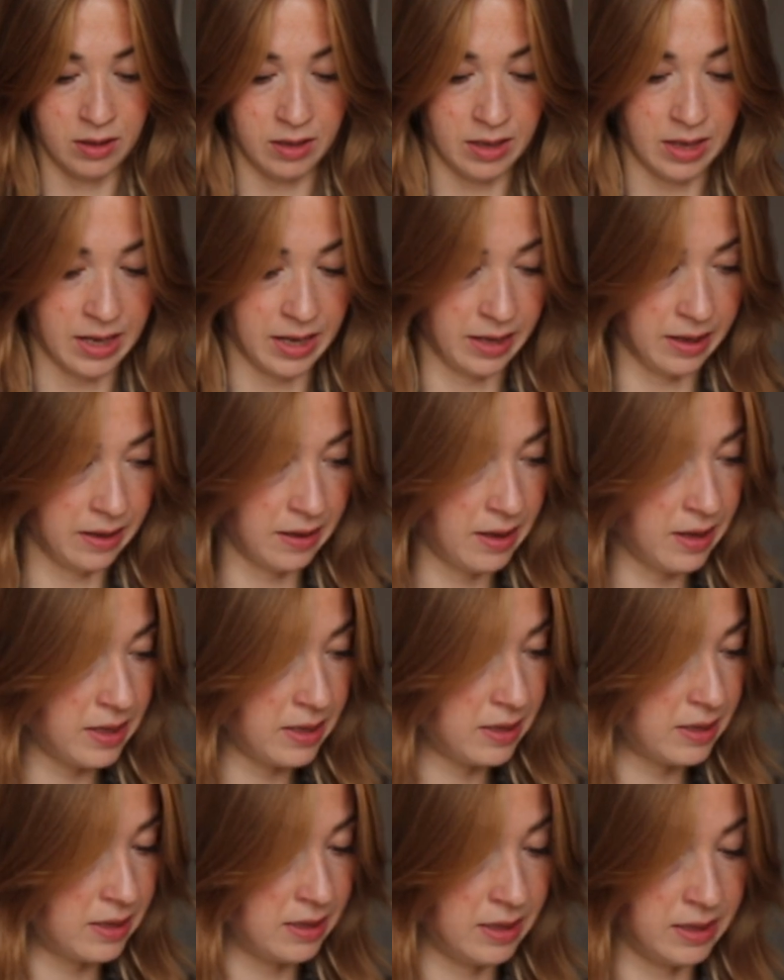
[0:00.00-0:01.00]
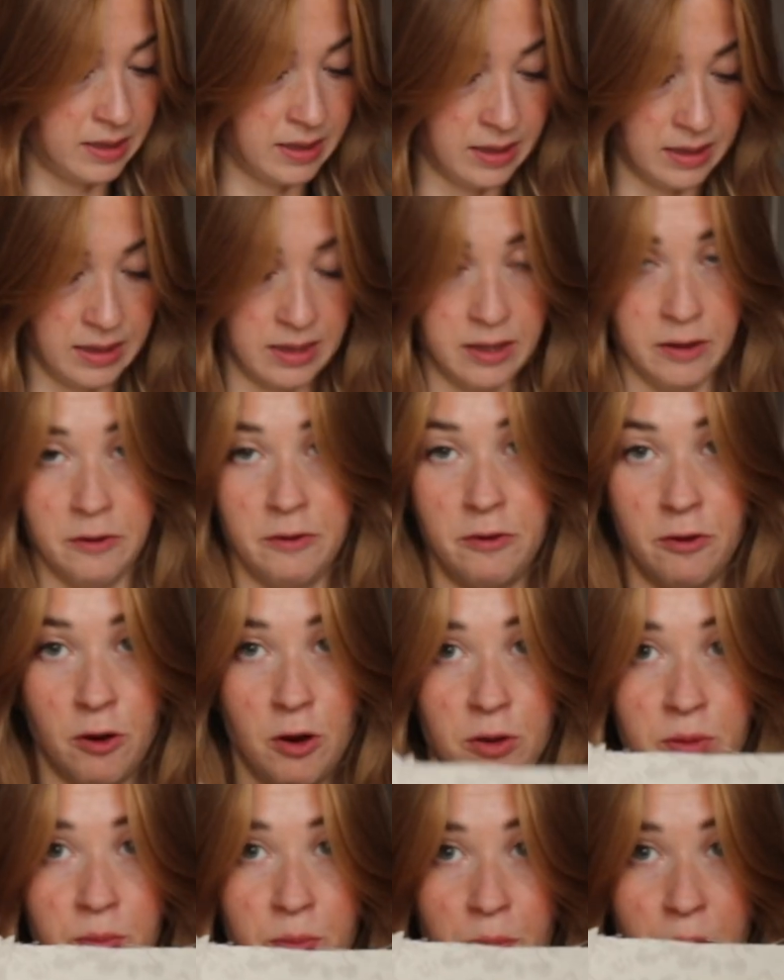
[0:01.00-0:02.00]
like this. This is the
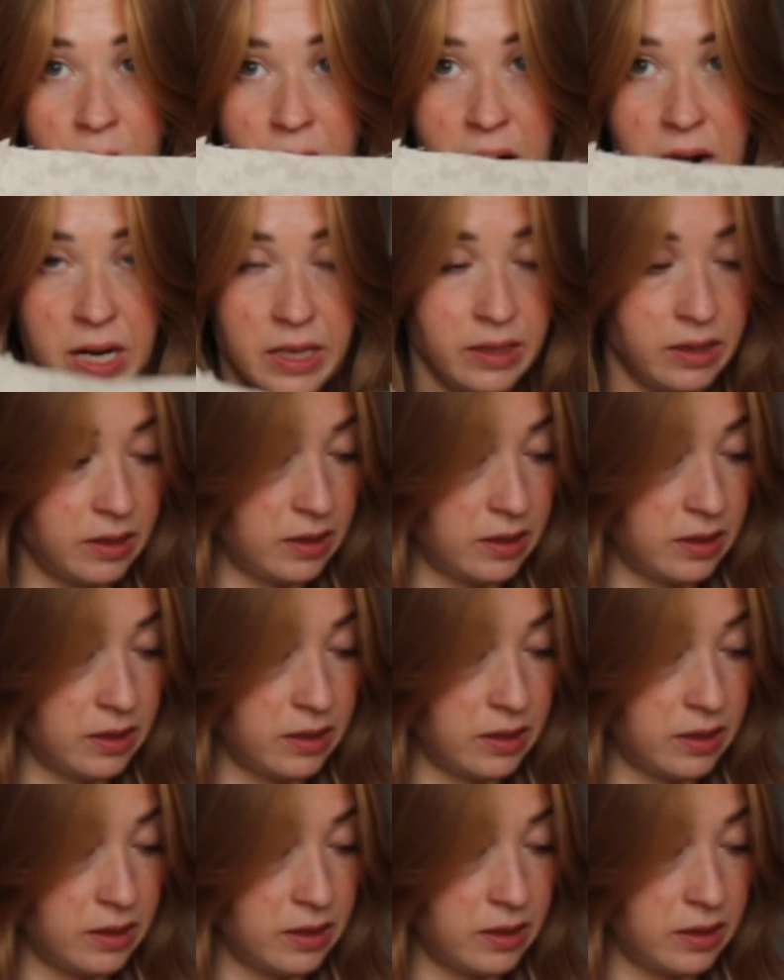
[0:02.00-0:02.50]
front part,